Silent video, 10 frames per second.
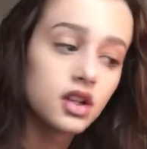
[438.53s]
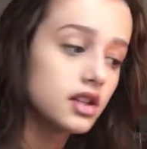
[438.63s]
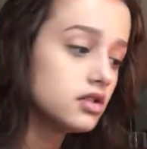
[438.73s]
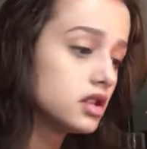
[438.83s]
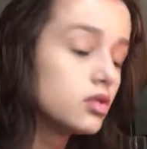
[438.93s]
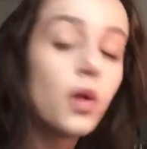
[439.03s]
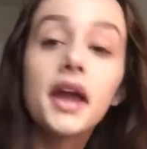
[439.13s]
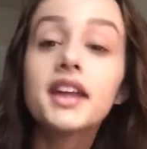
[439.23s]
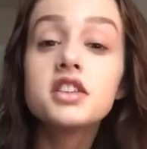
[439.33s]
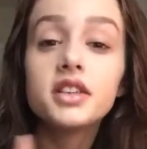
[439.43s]
I don't know.
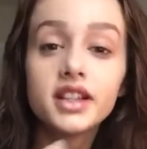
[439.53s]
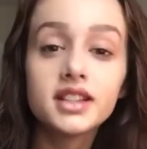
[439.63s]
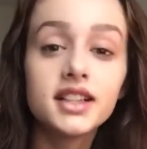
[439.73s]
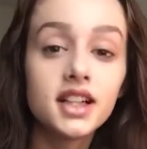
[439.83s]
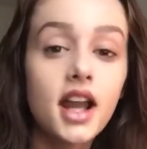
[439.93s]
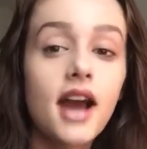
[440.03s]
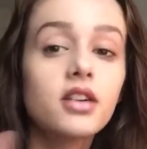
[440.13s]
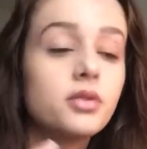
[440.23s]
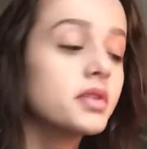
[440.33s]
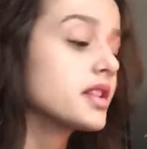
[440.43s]
Why can't you hear a
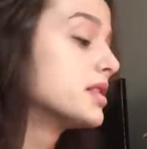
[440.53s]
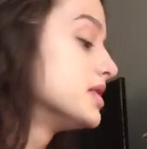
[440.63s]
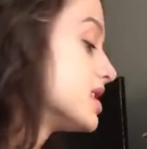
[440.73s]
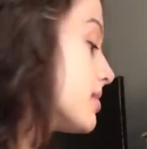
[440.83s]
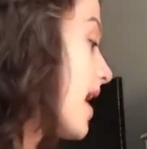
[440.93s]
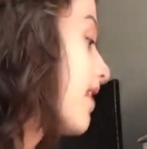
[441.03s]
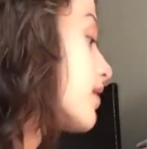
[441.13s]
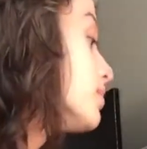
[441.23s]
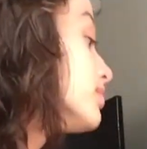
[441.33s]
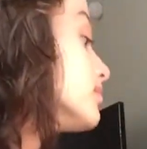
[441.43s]
pterodactyl when they're going to the
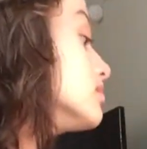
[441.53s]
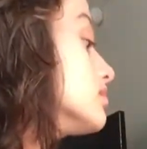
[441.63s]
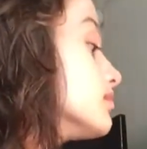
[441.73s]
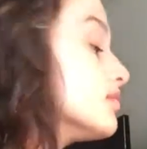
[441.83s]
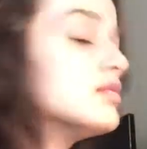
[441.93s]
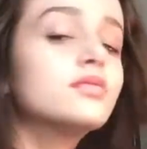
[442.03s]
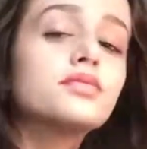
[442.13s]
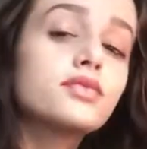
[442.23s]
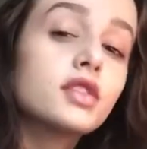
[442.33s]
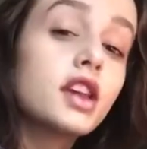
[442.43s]
bathroom?
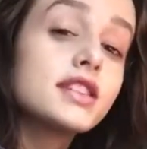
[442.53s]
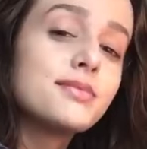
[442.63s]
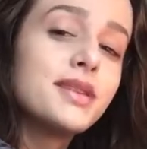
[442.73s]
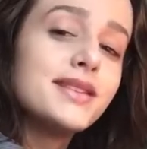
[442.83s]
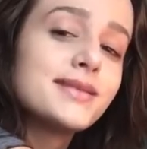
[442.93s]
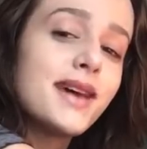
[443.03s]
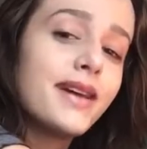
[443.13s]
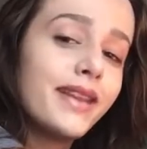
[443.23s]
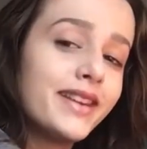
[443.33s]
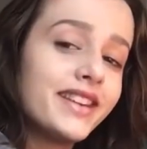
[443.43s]
Because the is
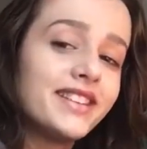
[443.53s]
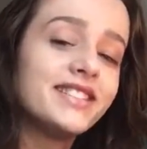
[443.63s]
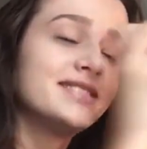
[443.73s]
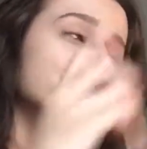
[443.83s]
silent.